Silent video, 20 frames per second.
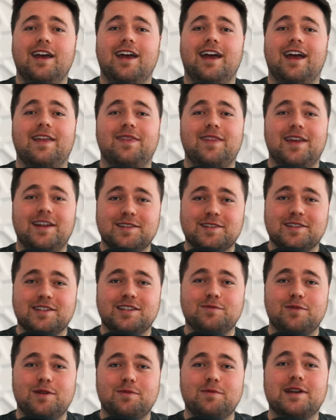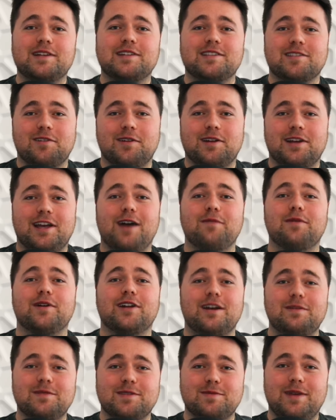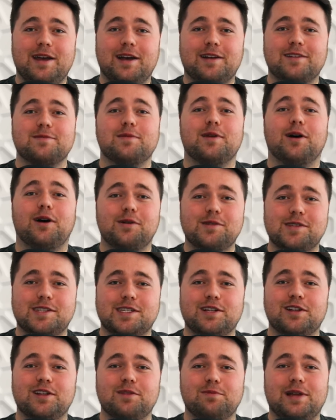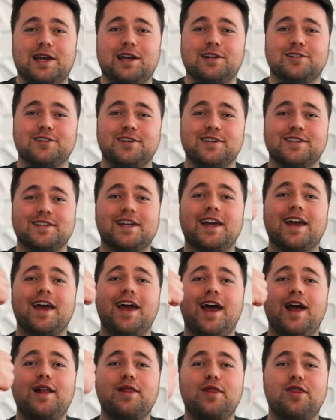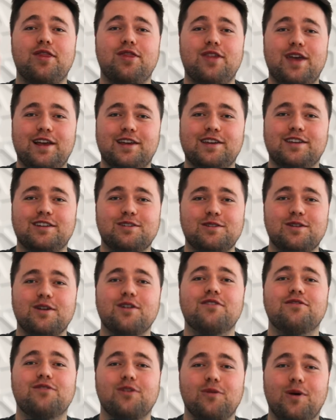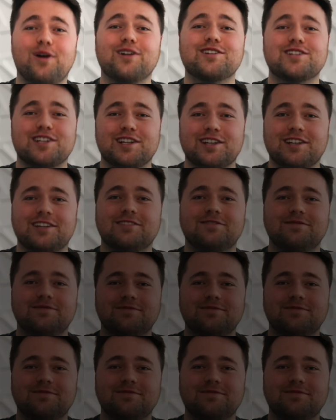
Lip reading: And that is going to be me signing out. My name's Max, I'm the host here at the Black Jersey, and thank you for watching.